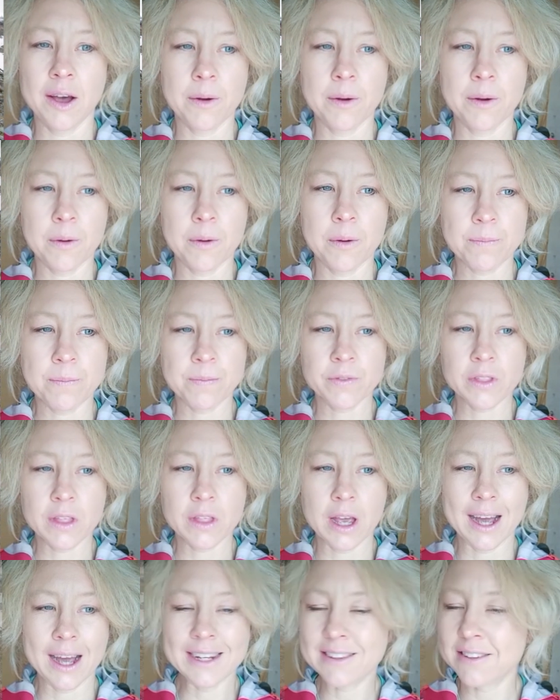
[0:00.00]

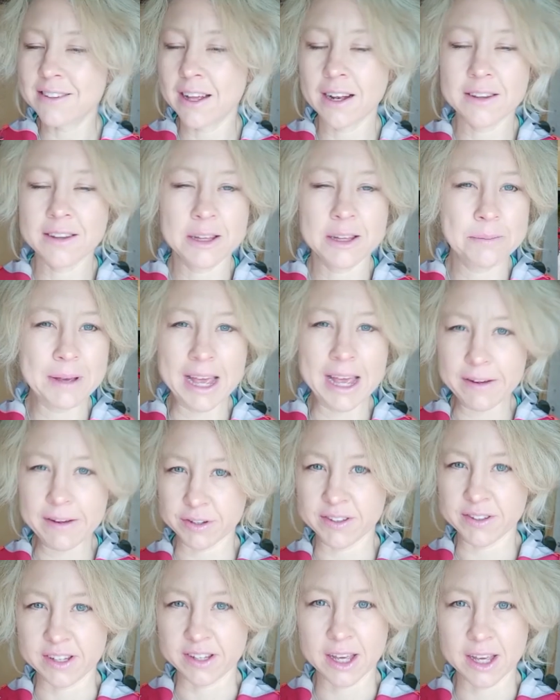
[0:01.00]
I tell them
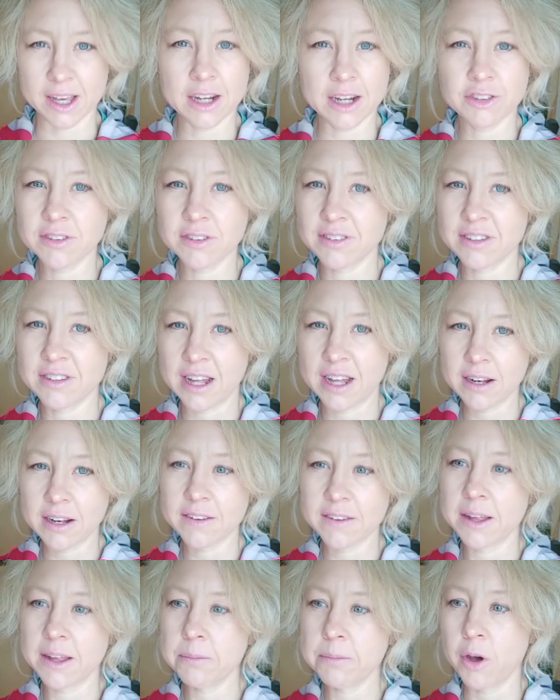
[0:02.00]
everything. I just
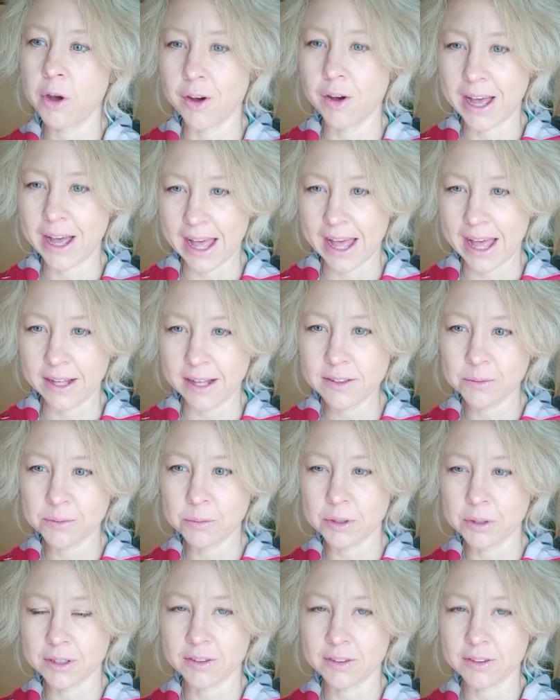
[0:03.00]
tell them
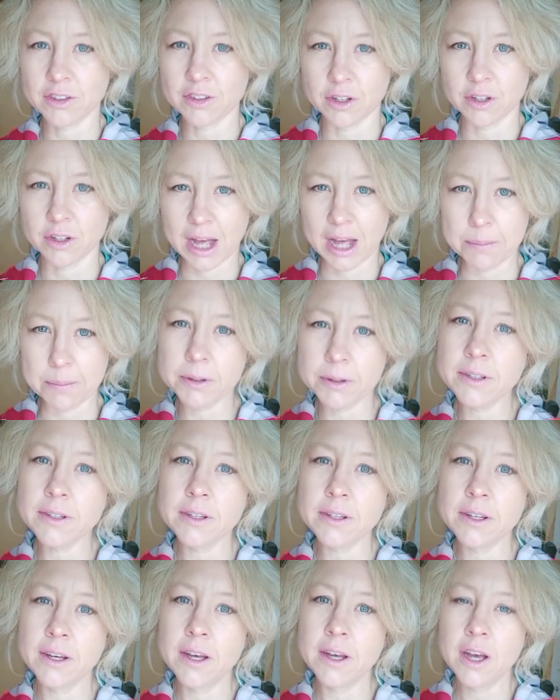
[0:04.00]
ahead what's going to
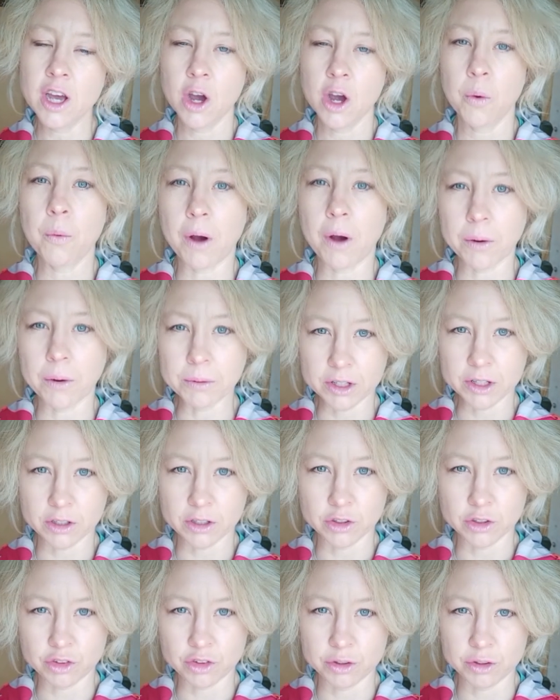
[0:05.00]
happen, what
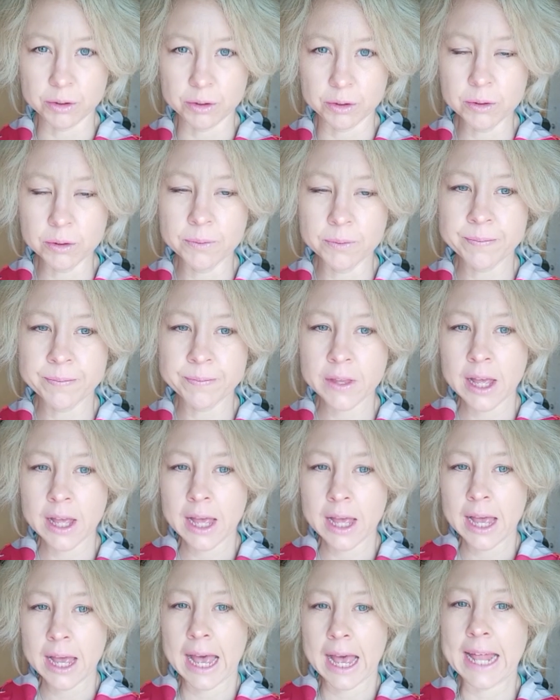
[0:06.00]
we're going to do.
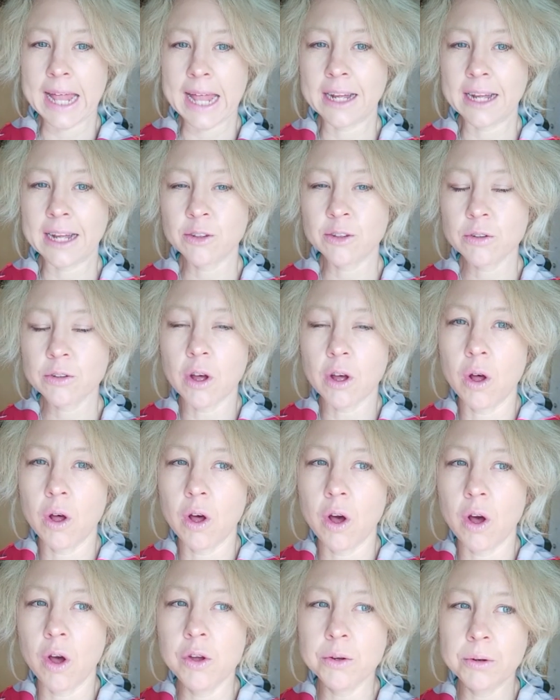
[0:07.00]
And I don't
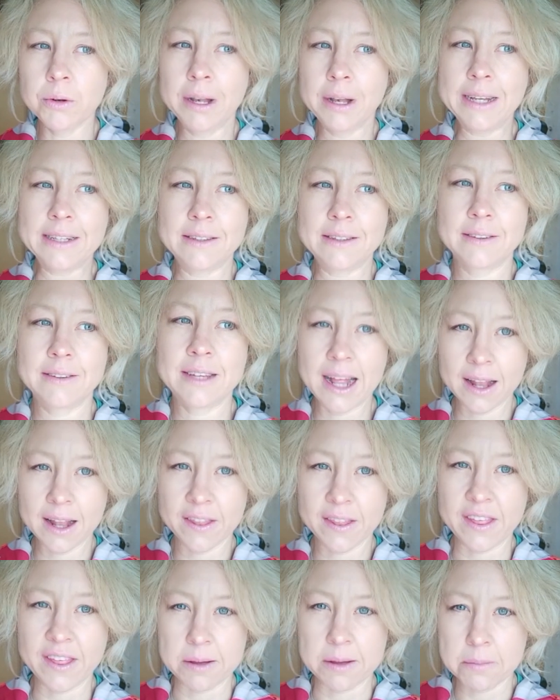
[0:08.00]
only
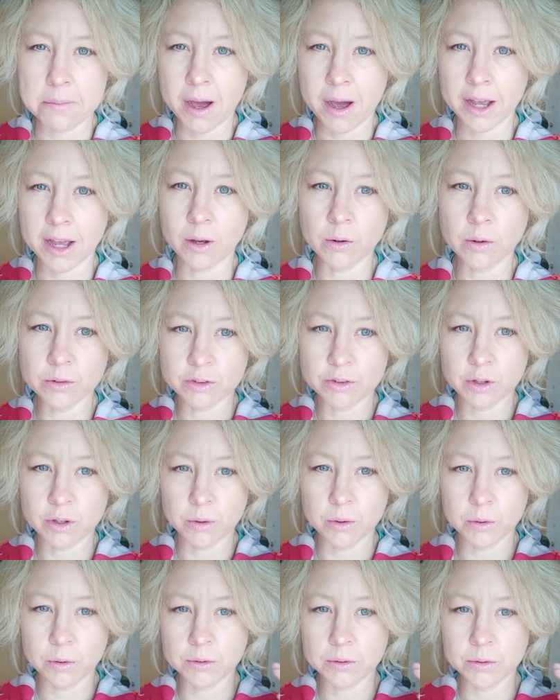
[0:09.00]
tell them, I
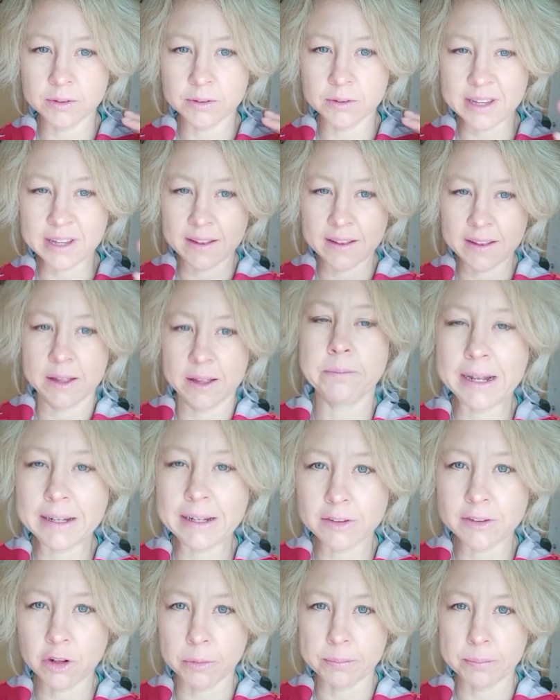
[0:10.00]
also send
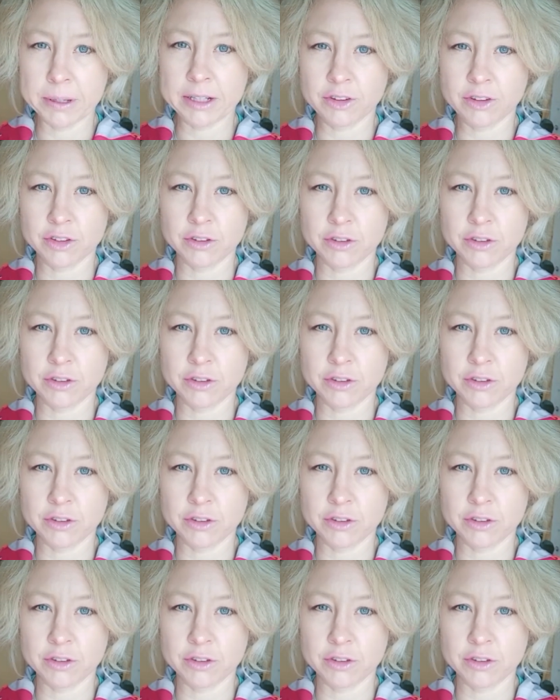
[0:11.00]
them mental